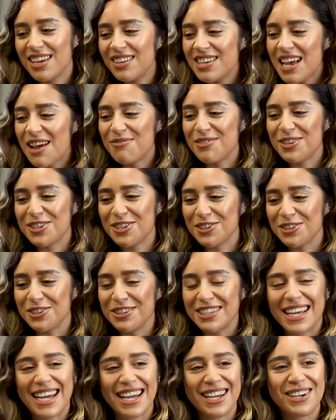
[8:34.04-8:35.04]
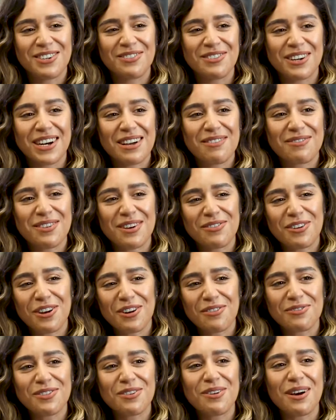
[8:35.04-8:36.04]
every Sunday or whatever, I've got
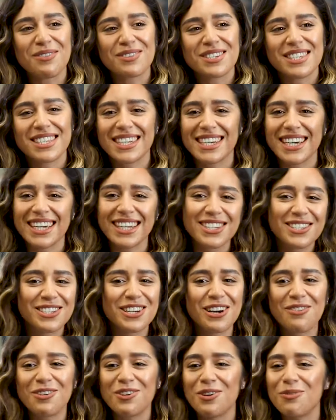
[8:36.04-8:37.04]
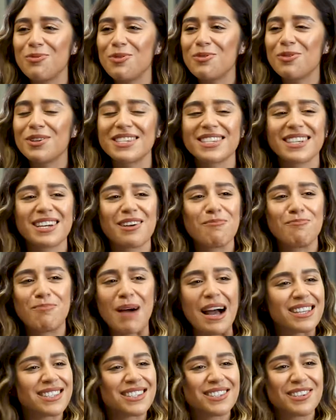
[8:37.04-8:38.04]
a few hours to kill. It's going up. He wants to get
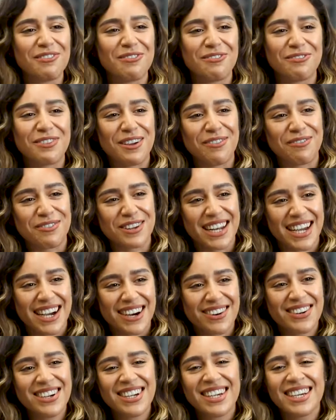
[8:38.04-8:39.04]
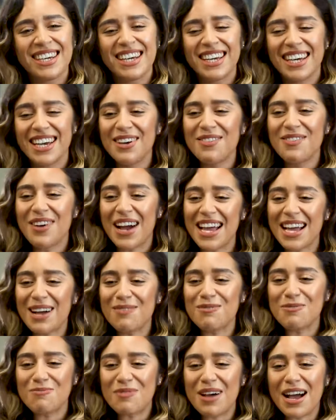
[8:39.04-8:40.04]
battered on FIFA now. I
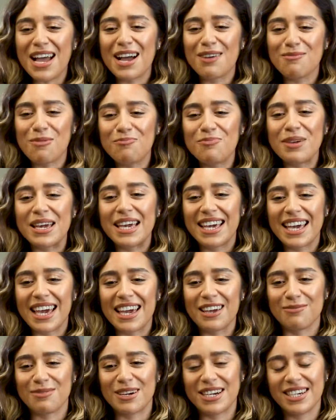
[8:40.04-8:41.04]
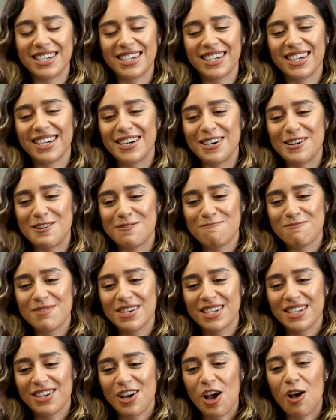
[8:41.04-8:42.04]
am a big gamer.
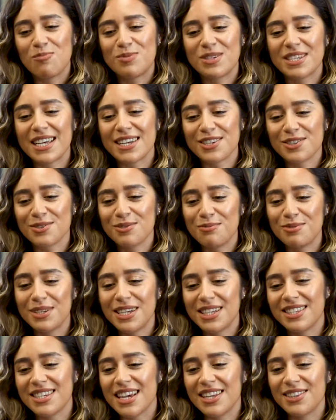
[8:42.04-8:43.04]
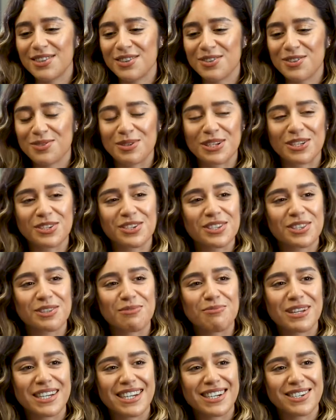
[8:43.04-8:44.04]
Obsessed with my Nintendo Switch at the
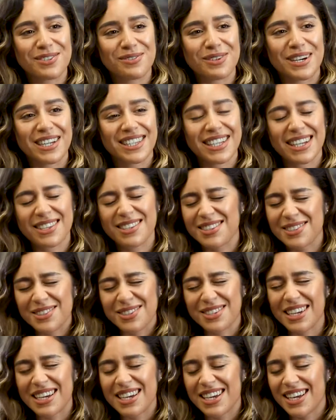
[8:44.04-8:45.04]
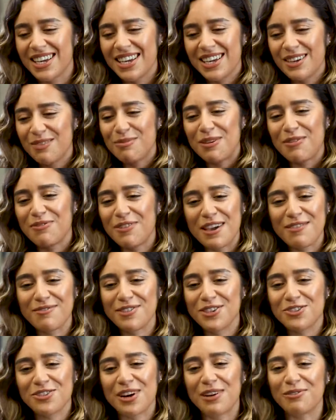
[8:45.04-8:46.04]
minute as well. That's just like my
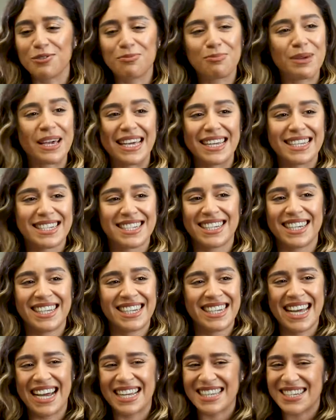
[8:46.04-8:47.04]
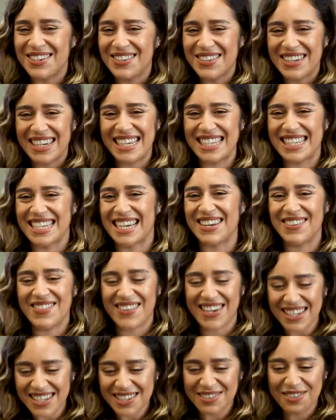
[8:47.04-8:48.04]
favourite travel person. I don't need anyone
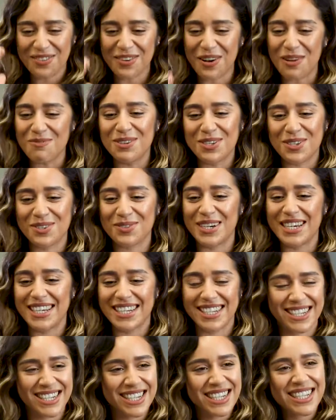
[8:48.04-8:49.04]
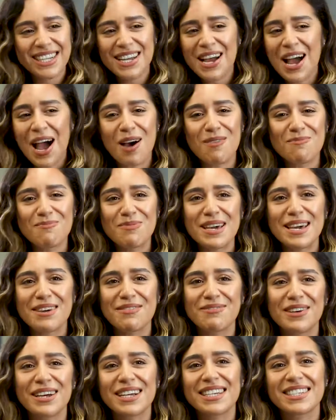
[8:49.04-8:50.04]
else. If I've got my Switch, I'm
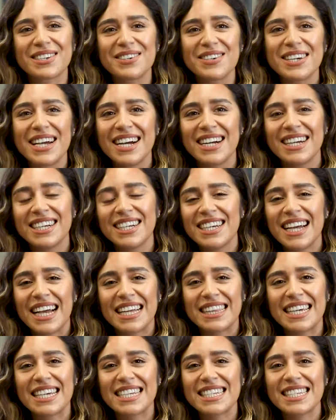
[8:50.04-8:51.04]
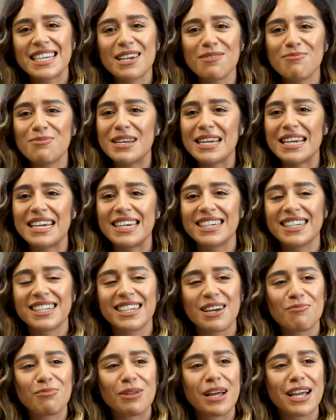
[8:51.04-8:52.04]
perfect. So yeah, I think sleep and eating
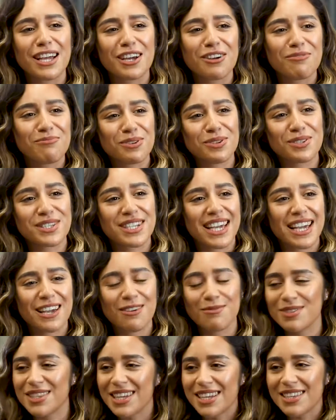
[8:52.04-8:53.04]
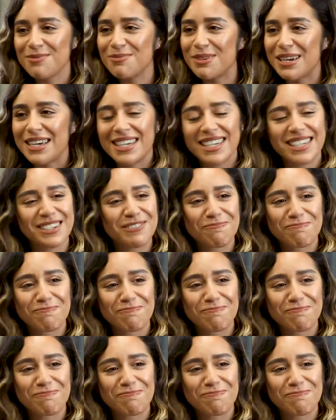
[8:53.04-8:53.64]
and playing computer games, that's me.